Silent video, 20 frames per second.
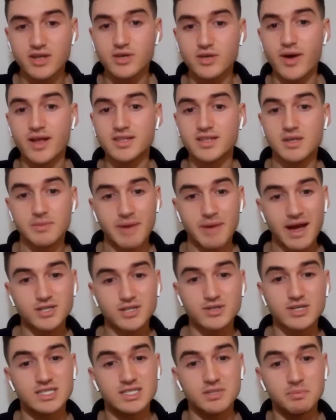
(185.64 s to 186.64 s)
you end up
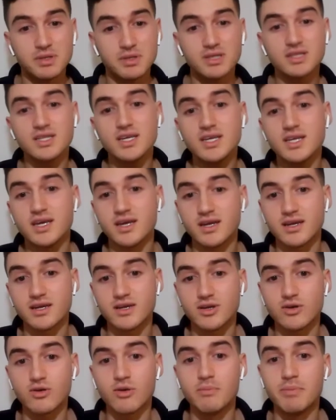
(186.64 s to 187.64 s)
actually depleting
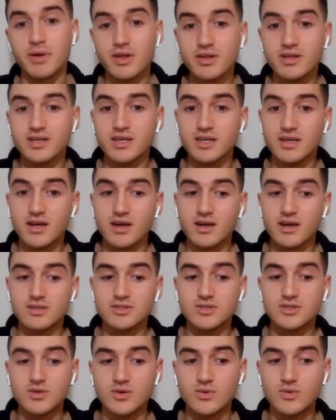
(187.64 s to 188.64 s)
your ability
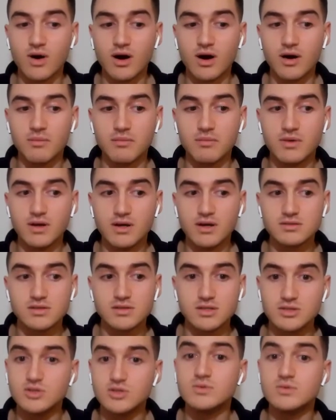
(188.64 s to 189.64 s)
to
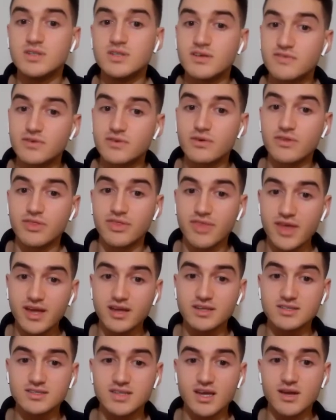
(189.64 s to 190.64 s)
do difficult
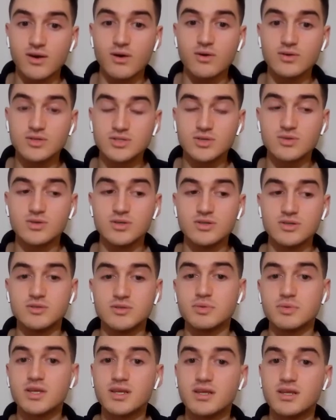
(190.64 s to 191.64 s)
things, and also you're
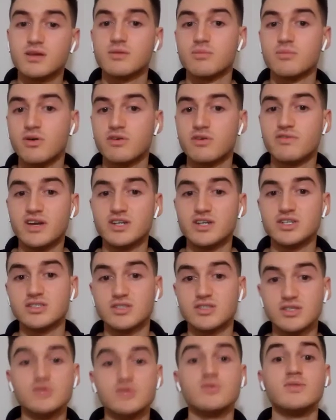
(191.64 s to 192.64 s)
depleting your motivation
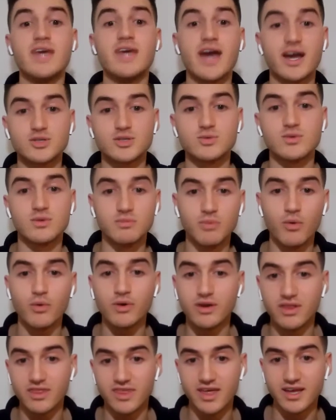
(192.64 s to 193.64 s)
to do the actual
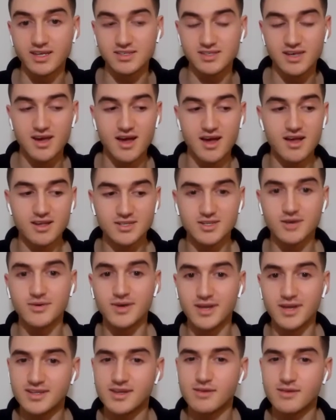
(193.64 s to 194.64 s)
important things. So
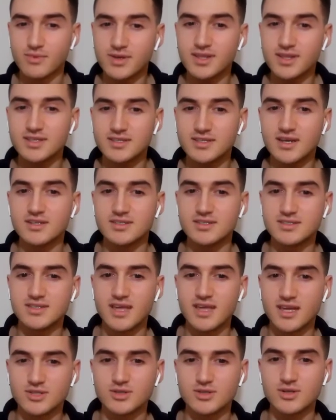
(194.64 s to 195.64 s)
it really does
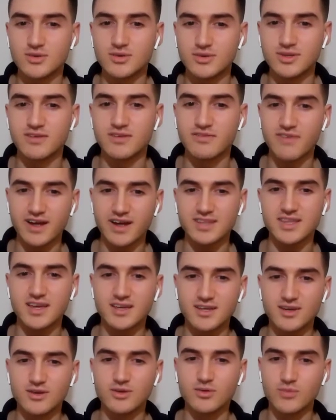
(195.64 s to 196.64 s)
stand true in the fact that
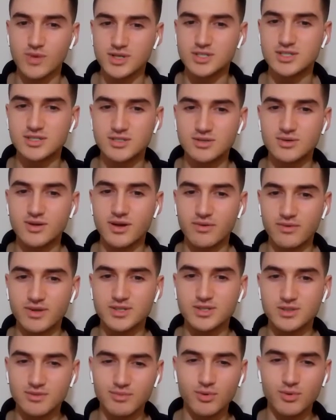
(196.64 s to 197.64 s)
the rich do get
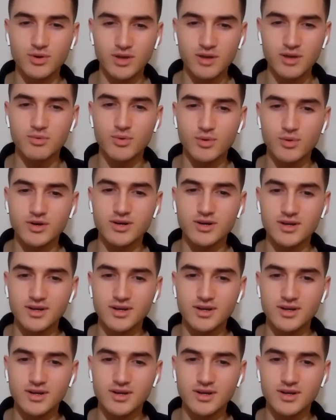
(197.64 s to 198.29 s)
rich and the poor get poor.